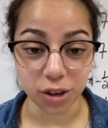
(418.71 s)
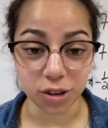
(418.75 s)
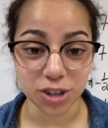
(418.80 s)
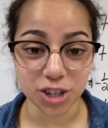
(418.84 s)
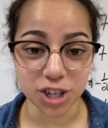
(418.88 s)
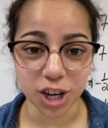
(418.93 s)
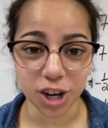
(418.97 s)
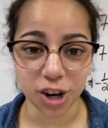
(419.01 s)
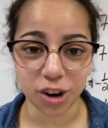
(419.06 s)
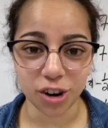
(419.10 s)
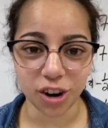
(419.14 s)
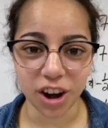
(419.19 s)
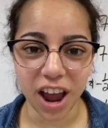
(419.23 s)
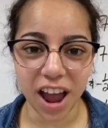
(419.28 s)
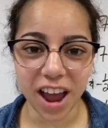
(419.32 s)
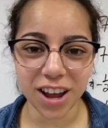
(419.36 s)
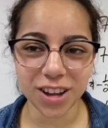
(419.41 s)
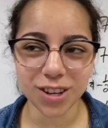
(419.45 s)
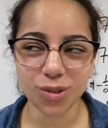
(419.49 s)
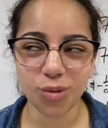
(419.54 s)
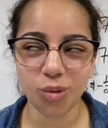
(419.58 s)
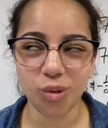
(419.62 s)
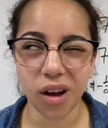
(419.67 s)
Is she
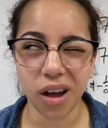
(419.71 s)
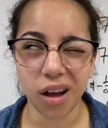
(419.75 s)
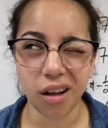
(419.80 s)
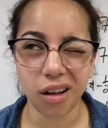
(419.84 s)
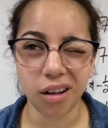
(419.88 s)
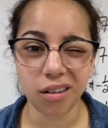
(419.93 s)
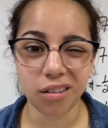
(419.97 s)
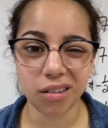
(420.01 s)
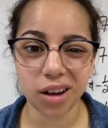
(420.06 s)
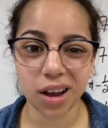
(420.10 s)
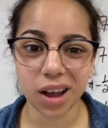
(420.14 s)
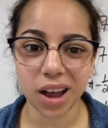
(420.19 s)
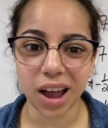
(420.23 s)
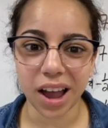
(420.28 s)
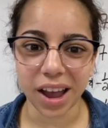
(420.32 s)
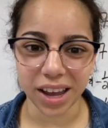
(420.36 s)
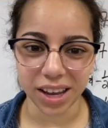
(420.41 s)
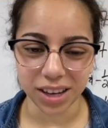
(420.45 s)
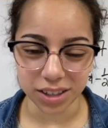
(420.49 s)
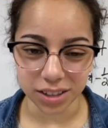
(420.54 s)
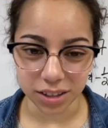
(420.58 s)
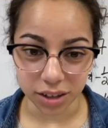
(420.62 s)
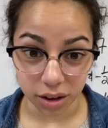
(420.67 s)
correct? Well,
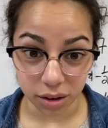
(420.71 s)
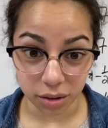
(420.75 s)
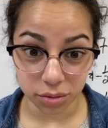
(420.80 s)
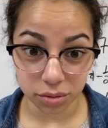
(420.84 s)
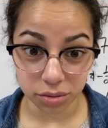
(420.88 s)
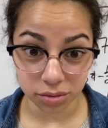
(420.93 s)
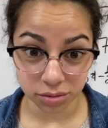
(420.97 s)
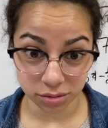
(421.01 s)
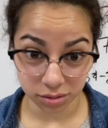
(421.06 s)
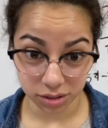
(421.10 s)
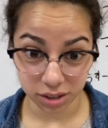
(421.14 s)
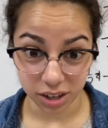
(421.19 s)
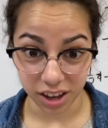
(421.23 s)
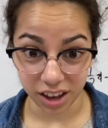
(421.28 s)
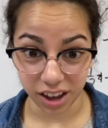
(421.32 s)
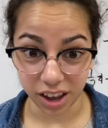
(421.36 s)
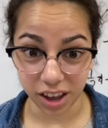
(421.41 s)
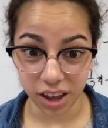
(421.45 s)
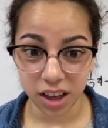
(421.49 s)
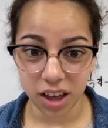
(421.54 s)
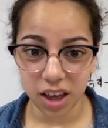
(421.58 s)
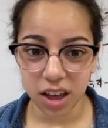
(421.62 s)
kind of, okay?